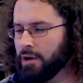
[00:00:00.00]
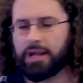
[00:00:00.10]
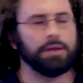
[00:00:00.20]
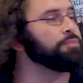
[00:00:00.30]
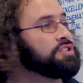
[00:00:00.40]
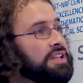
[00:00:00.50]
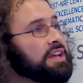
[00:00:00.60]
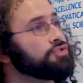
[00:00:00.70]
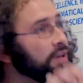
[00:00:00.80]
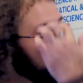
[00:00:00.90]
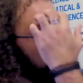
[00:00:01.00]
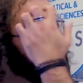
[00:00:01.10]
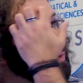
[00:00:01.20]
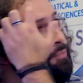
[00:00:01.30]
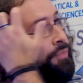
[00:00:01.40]
Okay, so that's really
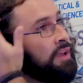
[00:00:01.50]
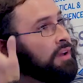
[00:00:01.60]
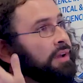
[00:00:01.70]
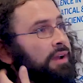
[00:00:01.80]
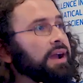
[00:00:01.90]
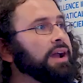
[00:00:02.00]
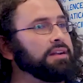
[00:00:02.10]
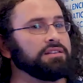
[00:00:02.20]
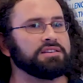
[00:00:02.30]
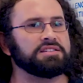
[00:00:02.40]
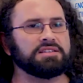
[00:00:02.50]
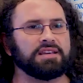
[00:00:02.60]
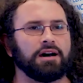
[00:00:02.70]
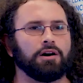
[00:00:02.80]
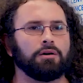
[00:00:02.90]
cool. And this
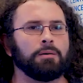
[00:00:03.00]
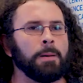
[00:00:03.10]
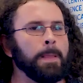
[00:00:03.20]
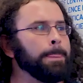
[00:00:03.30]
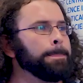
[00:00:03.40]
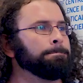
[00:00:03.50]
is how,